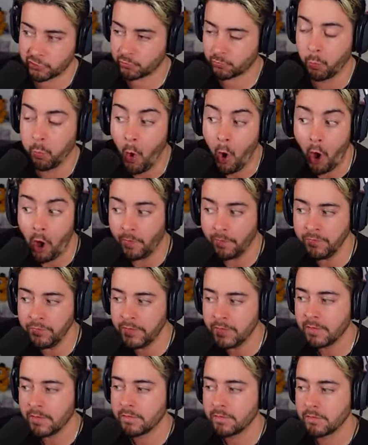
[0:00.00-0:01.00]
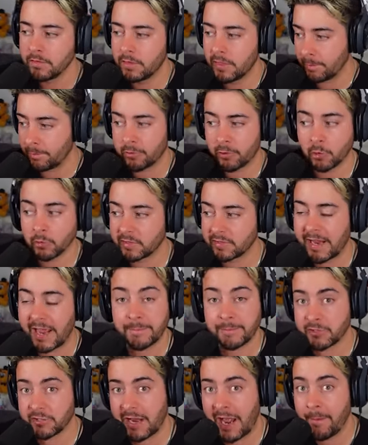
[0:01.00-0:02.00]
One, the
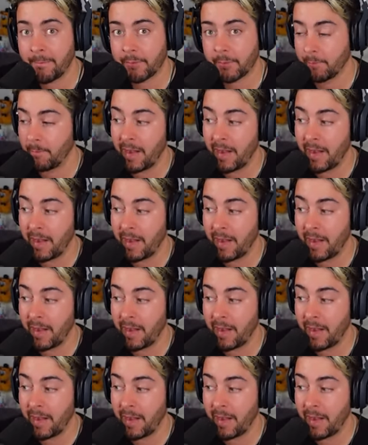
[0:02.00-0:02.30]
prototype stamp